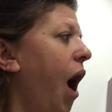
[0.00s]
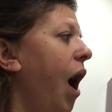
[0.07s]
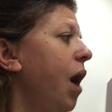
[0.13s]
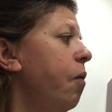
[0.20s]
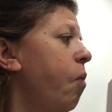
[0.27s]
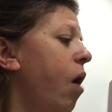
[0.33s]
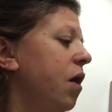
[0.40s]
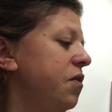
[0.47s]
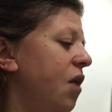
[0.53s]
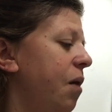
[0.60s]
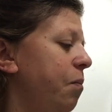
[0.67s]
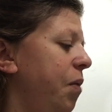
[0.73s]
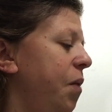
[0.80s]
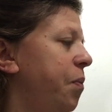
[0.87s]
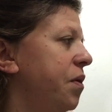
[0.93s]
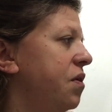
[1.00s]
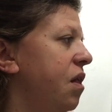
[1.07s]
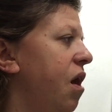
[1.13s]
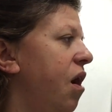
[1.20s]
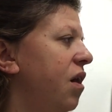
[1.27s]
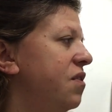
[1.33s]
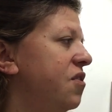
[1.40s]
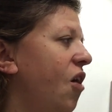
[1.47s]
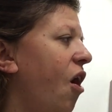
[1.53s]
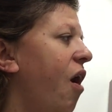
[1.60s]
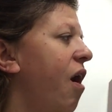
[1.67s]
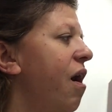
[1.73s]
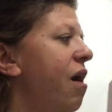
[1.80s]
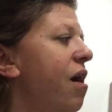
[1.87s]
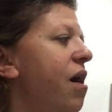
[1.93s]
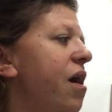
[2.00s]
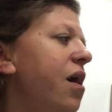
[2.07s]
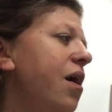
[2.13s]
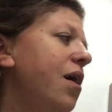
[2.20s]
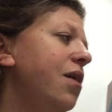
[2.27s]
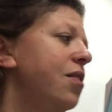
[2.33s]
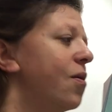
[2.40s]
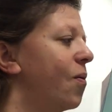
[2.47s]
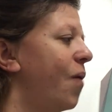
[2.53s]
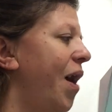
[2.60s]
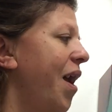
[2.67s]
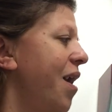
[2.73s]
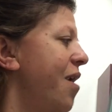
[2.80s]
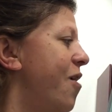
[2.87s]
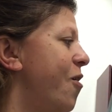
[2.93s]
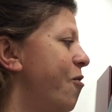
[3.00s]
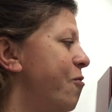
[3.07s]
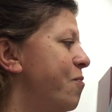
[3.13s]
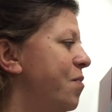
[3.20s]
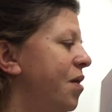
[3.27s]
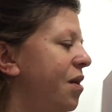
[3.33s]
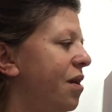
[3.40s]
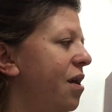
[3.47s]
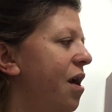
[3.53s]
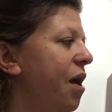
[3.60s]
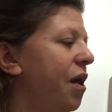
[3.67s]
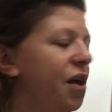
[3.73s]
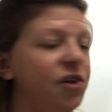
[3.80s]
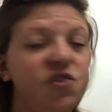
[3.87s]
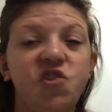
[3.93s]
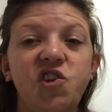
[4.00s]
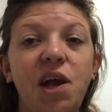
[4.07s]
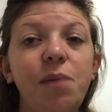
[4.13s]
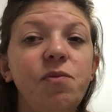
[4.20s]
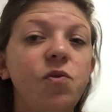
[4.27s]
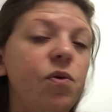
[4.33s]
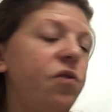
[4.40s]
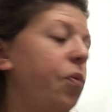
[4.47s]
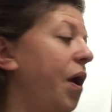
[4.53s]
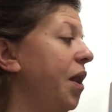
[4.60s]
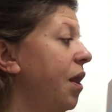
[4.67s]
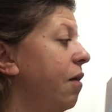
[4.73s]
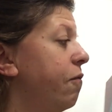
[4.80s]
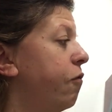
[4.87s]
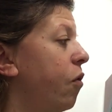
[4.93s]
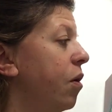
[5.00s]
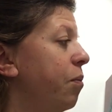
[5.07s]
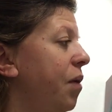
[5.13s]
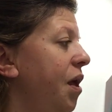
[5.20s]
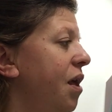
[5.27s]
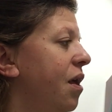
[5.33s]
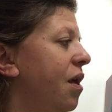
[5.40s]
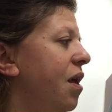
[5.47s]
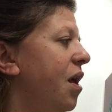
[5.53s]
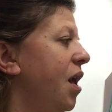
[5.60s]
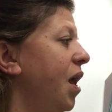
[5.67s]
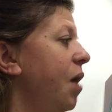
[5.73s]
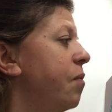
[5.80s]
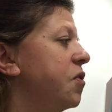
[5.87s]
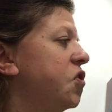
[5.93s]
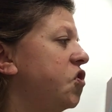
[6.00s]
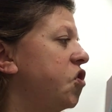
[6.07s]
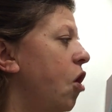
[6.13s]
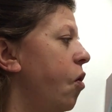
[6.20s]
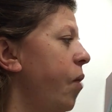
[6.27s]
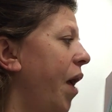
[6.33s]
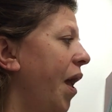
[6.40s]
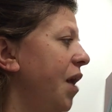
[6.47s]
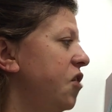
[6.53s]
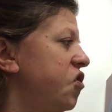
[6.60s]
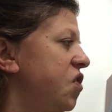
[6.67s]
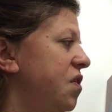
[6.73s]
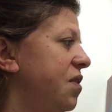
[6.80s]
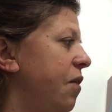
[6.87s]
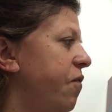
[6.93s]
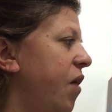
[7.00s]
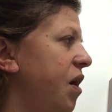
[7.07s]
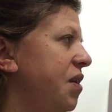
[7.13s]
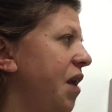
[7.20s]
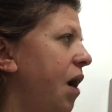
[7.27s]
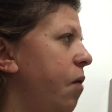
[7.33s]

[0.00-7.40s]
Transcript: I walked on people's lawns all the way home. James was waiting for me. He was so anxious to find